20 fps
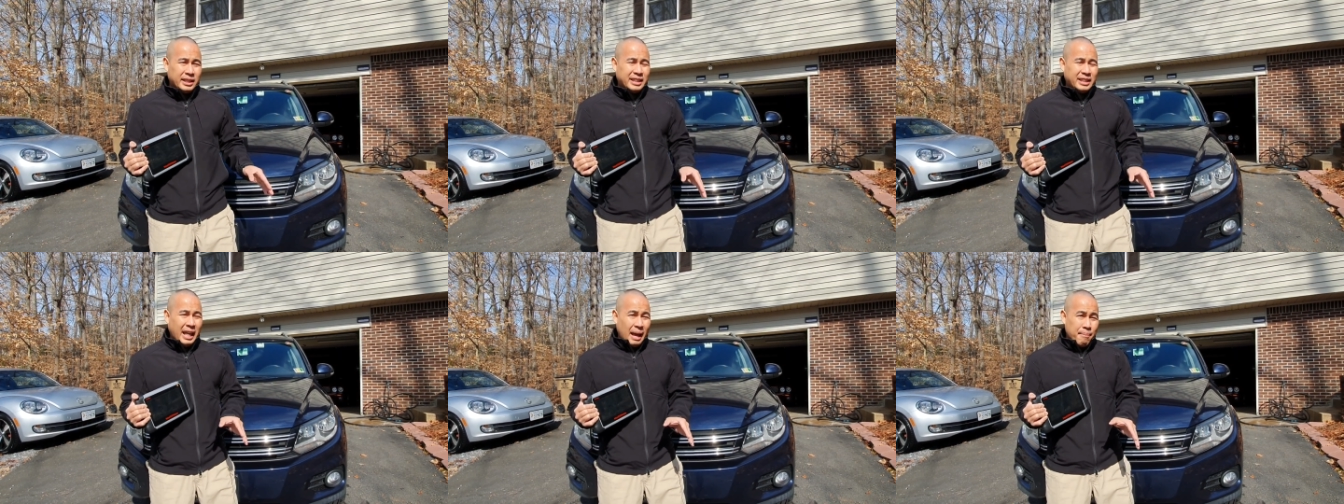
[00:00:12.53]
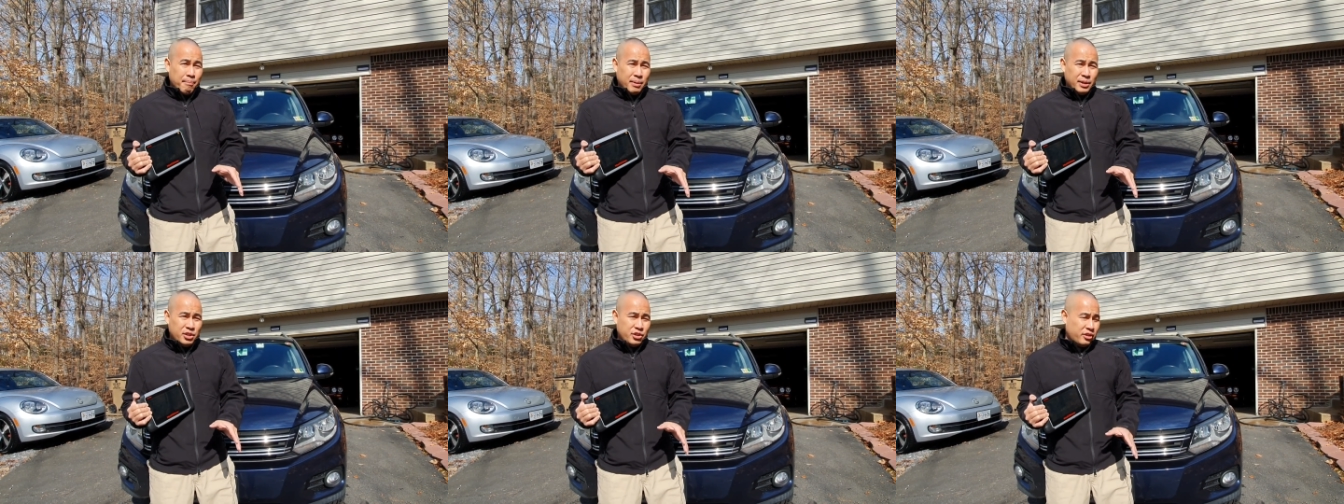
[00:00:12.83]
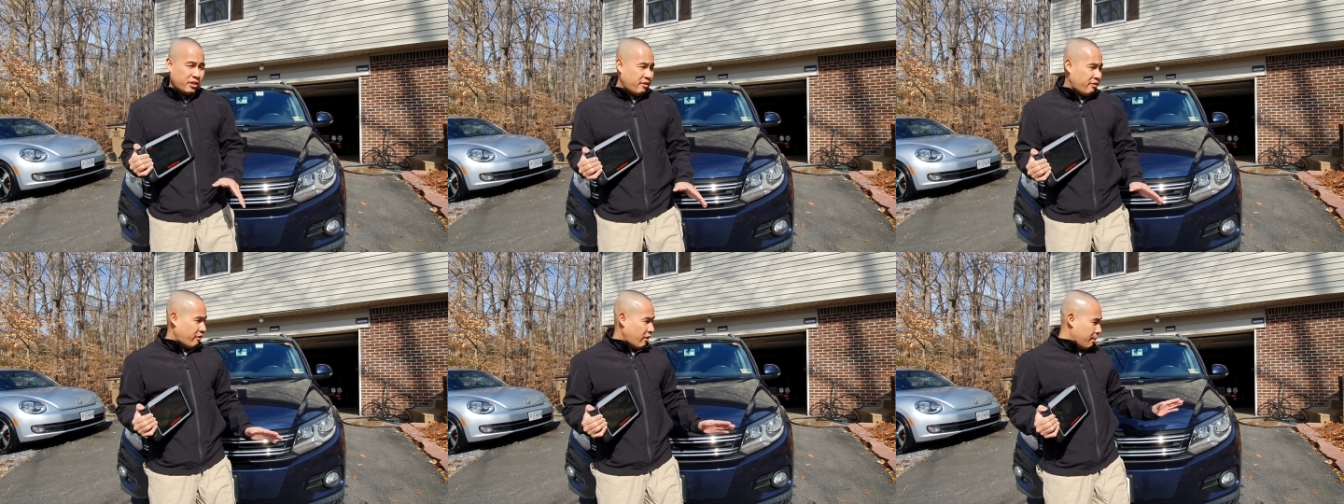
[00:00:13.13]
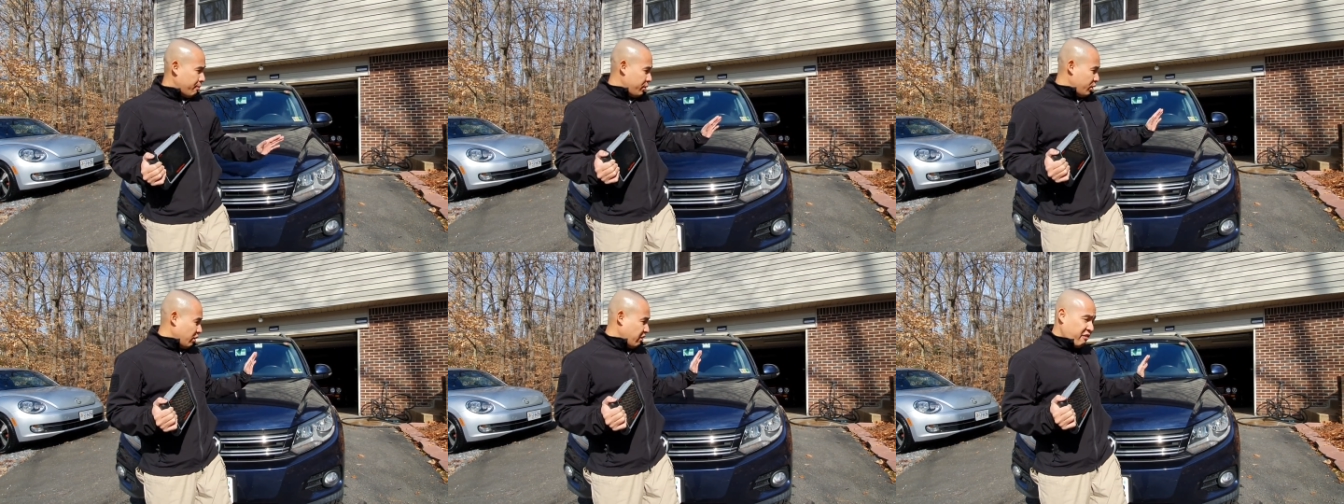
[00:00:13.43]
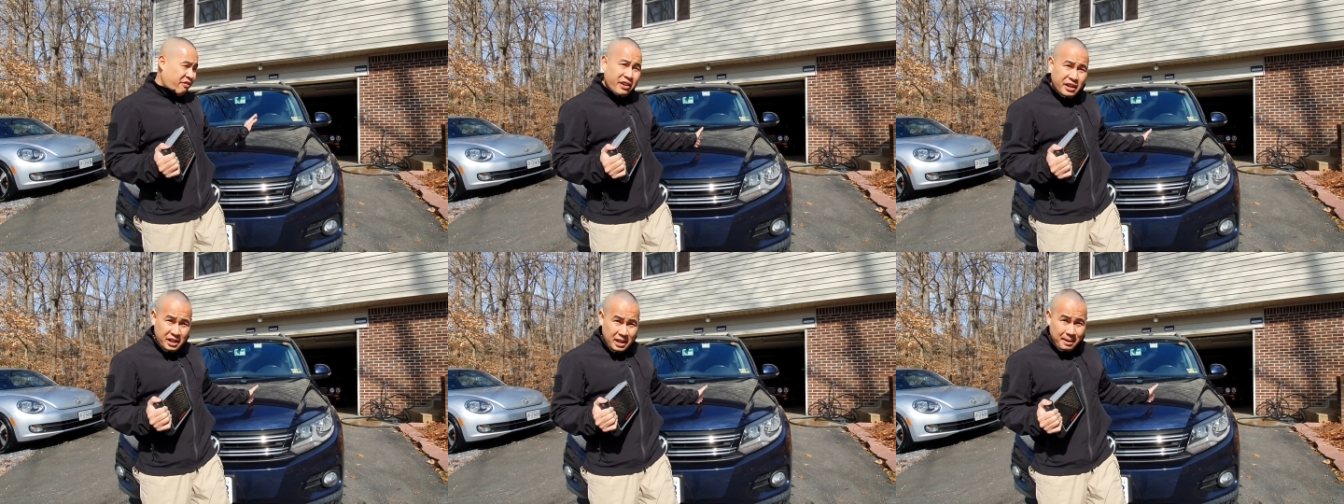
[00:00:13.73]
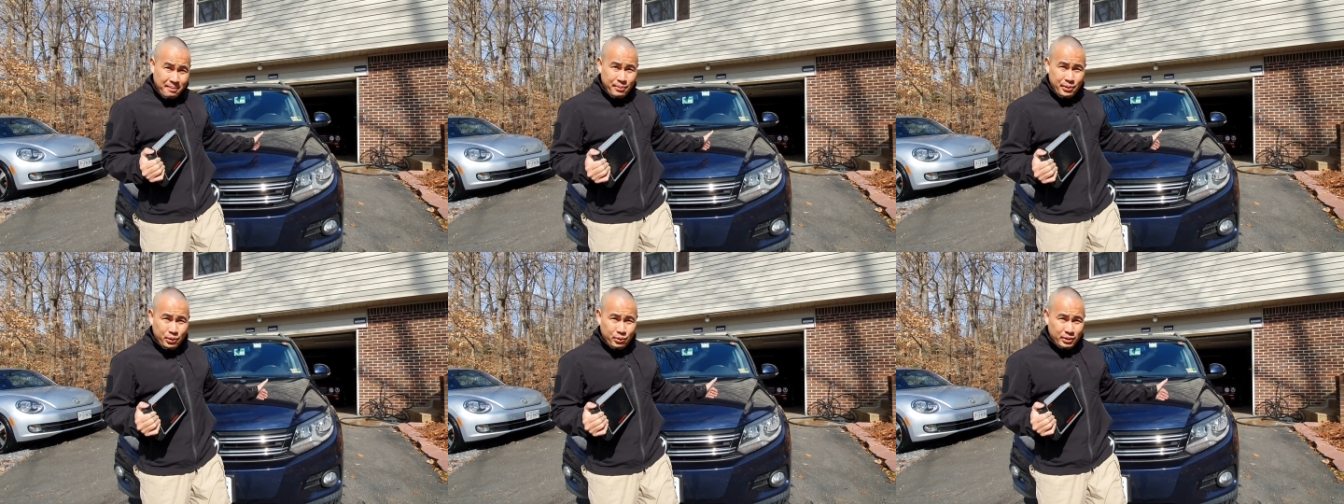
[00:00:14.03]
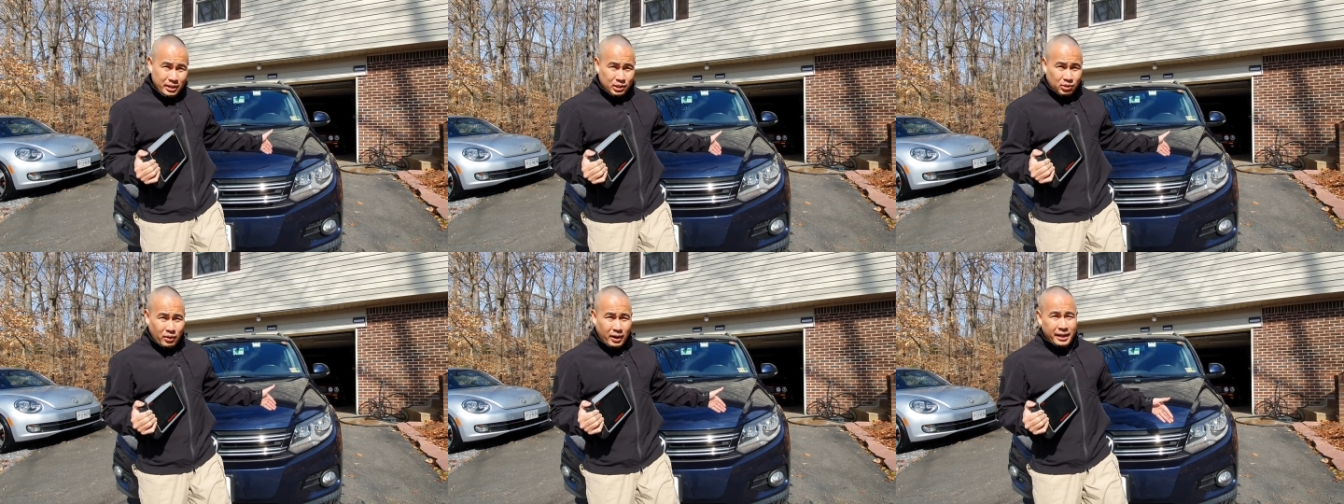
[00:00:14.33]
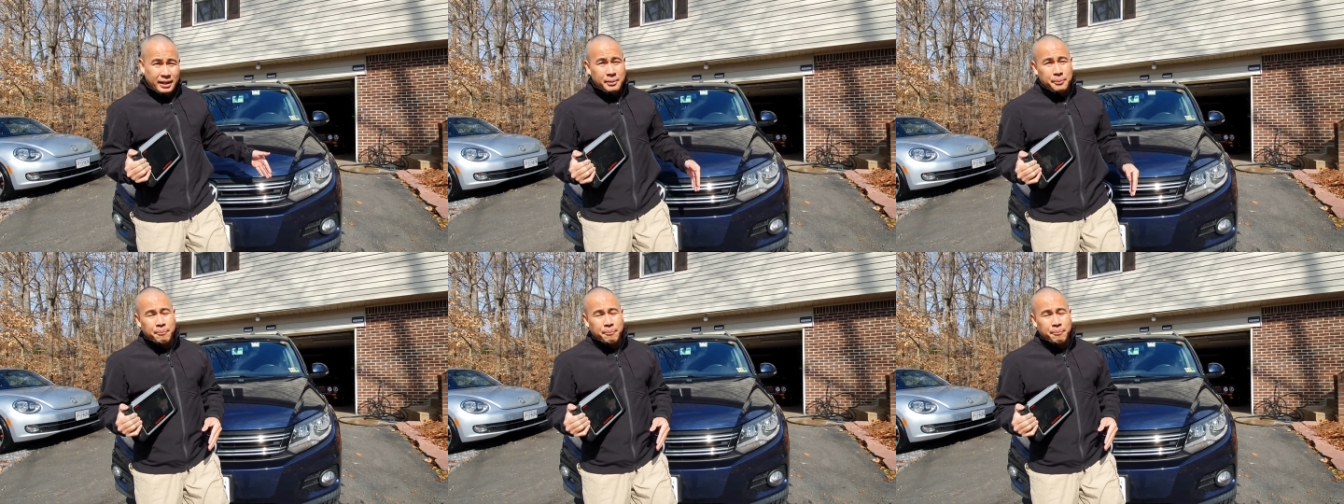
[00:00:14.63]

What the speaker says: temperature from your VW. That's right,